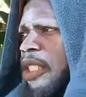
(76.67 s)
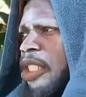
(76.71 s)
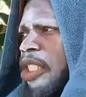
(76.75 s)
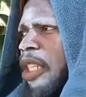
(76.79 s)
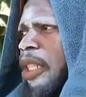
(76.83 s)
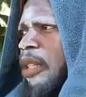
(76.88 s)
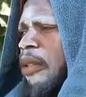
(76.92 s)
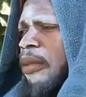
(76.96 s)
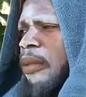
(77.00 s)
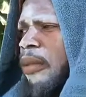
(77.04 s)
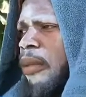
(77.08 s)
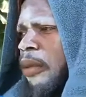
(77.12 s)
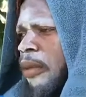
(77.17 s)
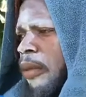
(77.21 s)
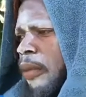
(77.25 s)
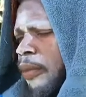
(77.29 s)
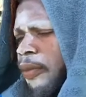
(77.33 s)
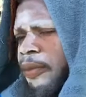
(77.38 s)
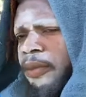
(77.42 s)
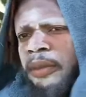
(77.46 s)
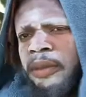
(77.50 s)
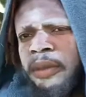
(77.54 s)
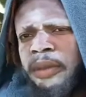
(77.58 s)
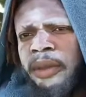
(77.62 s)
So
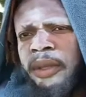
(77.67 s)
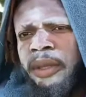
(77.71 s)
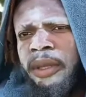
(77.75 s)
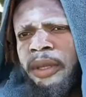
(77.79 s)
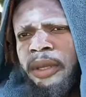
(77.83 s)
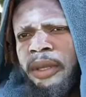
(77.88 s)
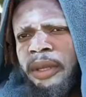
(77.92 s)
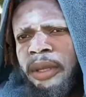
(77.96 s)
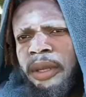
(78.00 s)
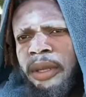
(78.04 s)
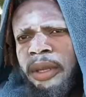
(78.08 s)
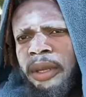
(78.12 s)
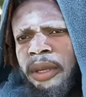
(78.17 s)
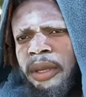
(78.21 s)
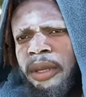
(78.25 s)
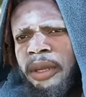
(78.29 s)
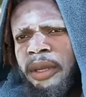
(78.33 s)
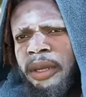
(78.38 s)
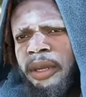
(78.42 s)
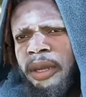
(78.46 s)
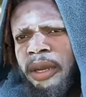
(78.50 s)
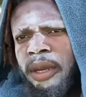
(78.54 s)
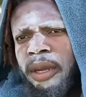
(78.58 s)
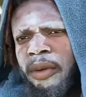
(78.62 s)
basically, you cheated on
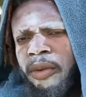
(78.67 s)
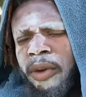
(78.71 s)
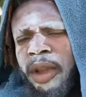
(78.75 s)
me, Shani.